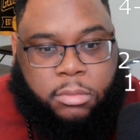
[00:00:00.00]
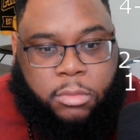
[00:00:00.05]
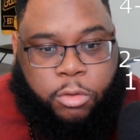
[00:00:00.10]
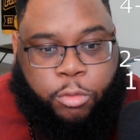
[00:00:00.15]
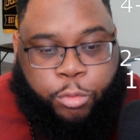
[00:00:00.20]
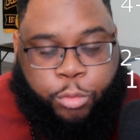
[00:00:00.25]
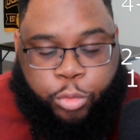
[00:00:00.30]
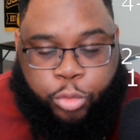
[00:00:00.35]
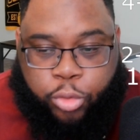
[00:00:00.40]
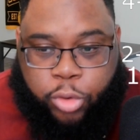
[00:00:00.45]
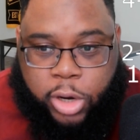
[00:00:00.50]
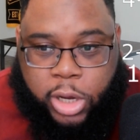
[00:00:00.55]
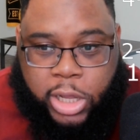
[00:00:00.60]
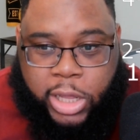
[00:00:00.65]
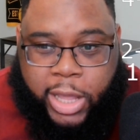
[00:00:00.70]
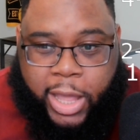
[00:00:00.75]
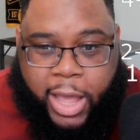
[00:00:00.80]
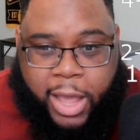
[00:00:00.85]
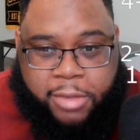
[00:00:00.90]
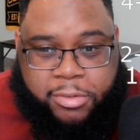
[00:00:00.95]

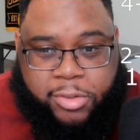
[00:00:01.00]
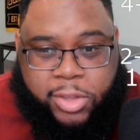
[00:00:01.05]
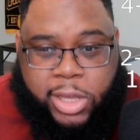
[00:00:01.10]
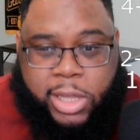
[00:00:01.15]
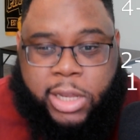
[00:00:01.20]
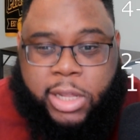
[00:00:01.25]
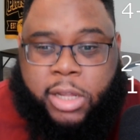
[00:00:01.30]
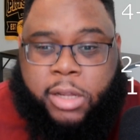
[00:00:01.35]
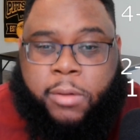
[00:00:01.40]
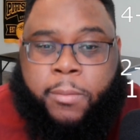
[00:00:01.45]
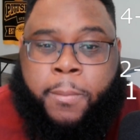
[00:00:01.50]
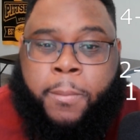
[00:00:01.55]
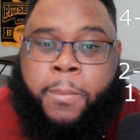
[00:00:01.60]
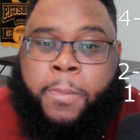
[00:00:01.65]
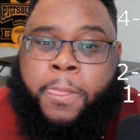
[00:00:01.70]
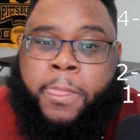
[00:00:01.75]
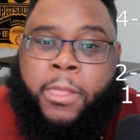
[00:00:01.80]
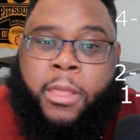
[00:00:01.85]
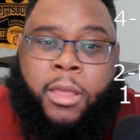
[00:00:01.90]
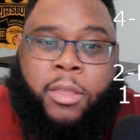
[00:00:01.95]
really high ceiling.
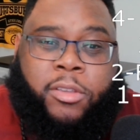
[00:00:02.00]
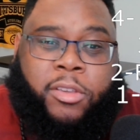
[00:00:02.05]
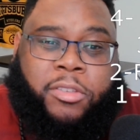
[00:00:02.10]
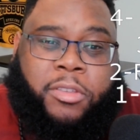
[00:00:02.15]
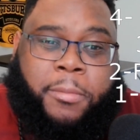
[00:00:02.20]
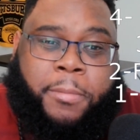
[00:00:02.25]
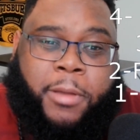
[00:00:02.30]
Just